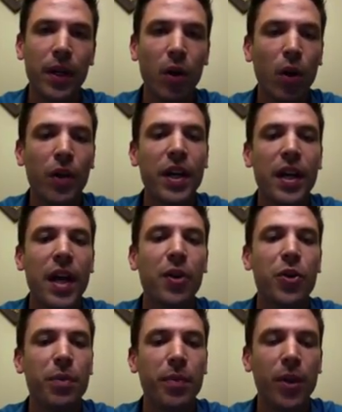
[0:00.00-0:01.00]
And all that an
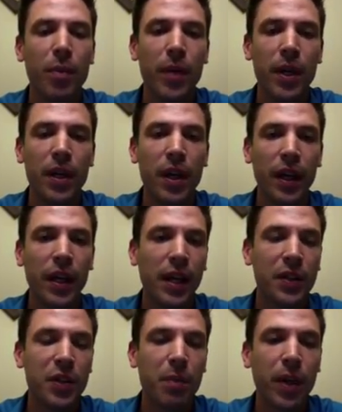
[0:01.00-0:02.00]
energy pyramid, again,
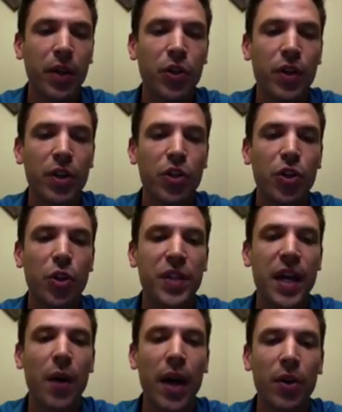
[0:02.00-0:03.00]
is a picture that shows
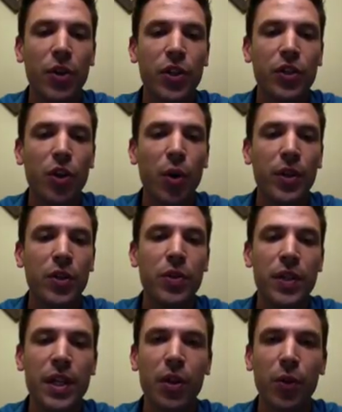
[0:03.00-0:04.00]
how energy is going to
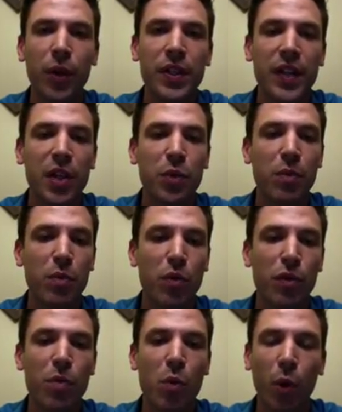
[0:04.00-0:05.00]
decrease as we move
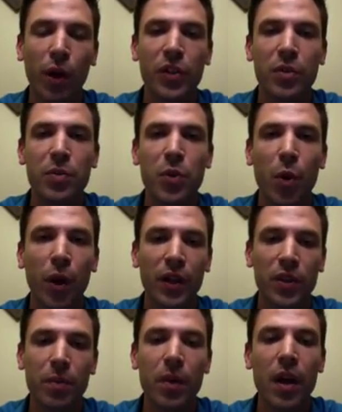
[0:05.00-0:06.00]
from organism to
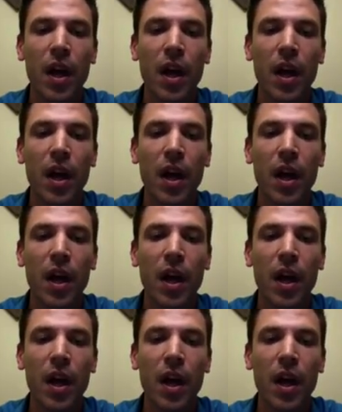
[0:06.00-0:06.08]
organism.